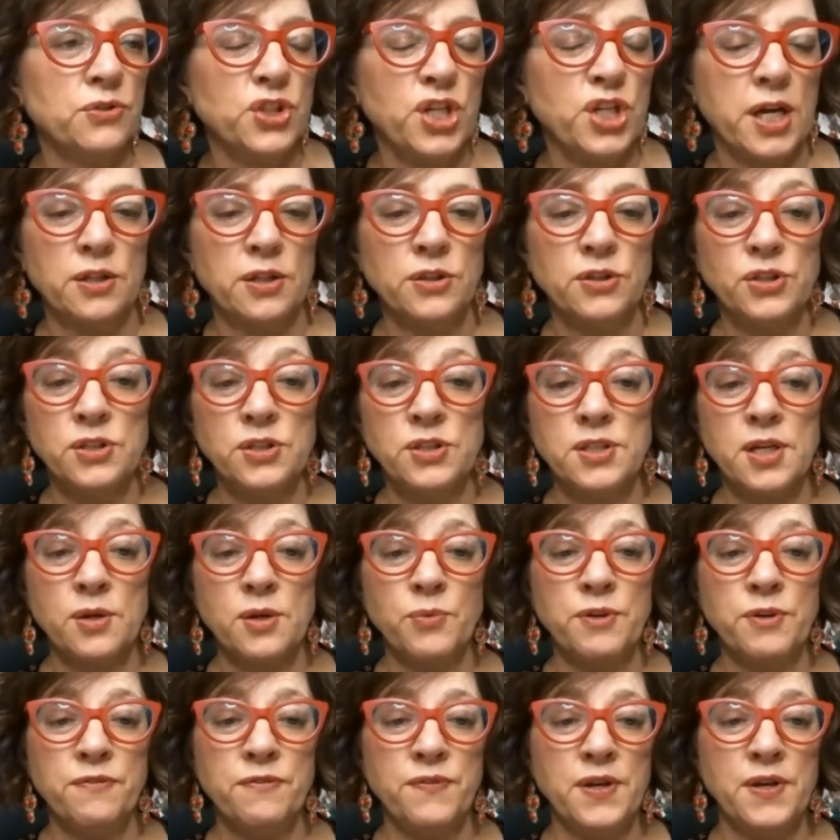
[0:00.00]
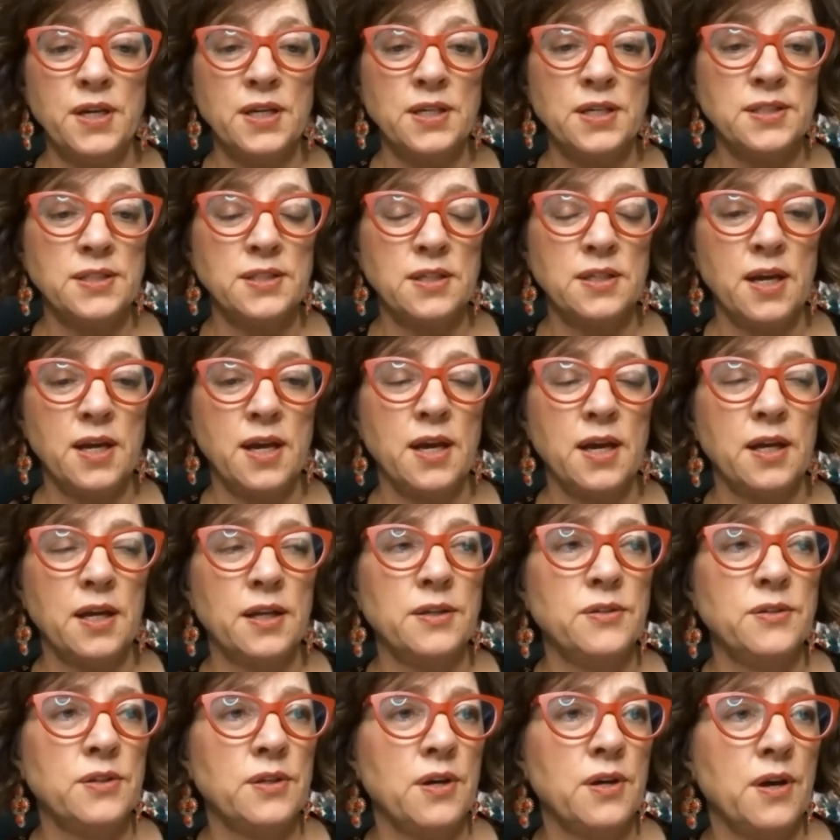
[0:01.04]
challenges that we face
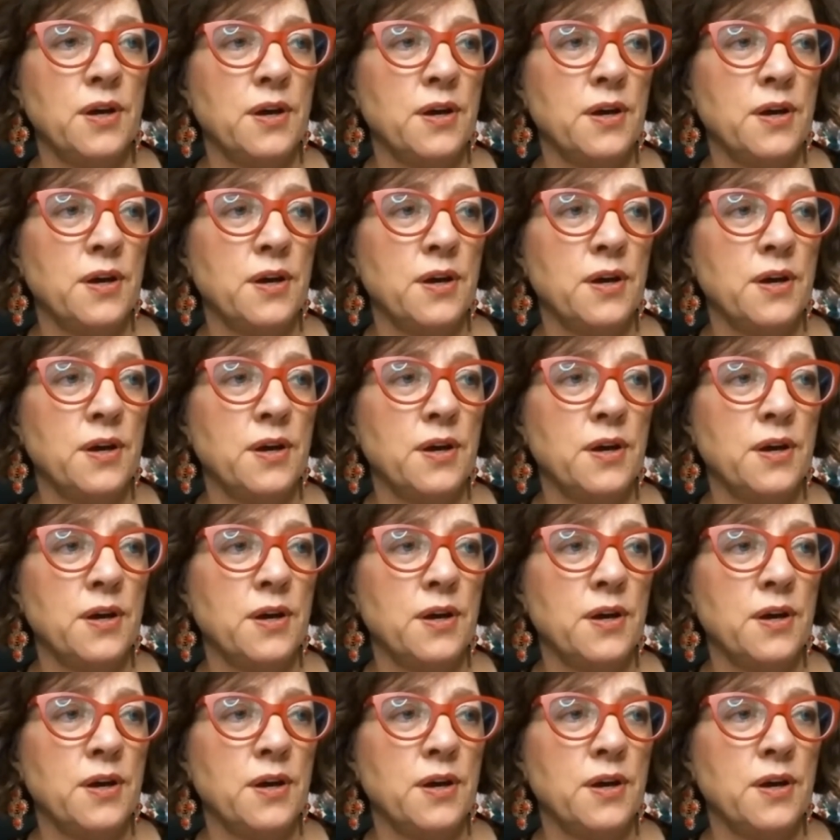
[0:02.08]
and